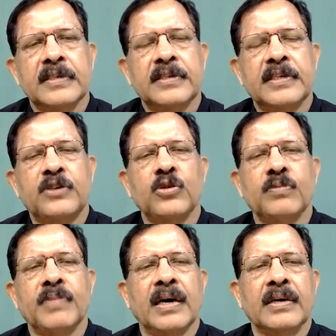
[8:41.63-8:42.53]

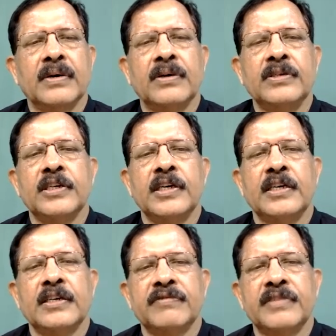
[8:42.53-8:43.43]
Z2 bar,
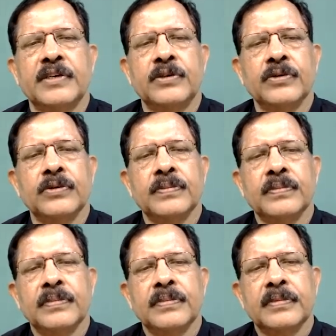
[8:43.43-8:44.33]
conjugate of Z2,
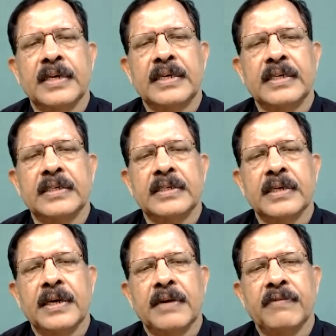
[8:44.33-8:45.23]
that
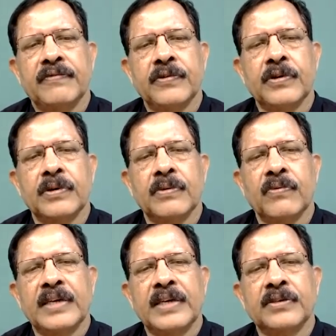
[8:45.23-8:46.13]
is
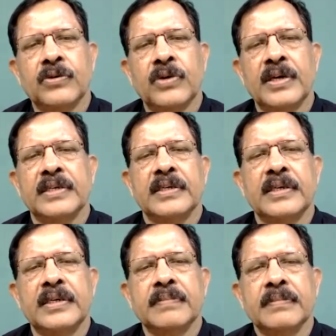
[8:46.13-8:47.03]
4y
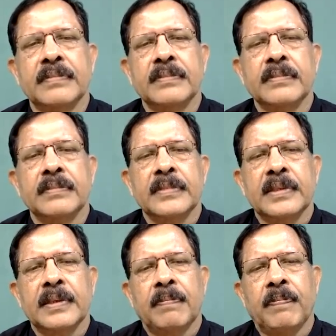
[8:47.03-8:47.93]
square
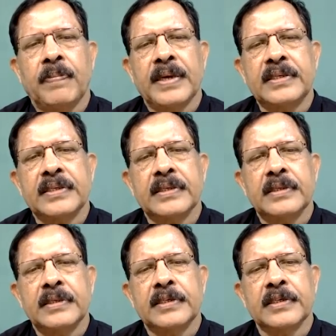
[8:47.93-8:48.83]
plus
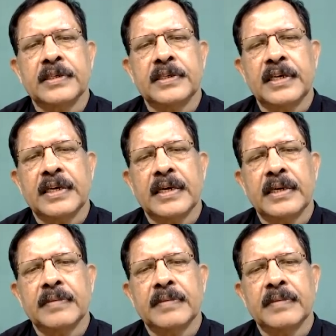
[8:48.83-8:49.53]
69.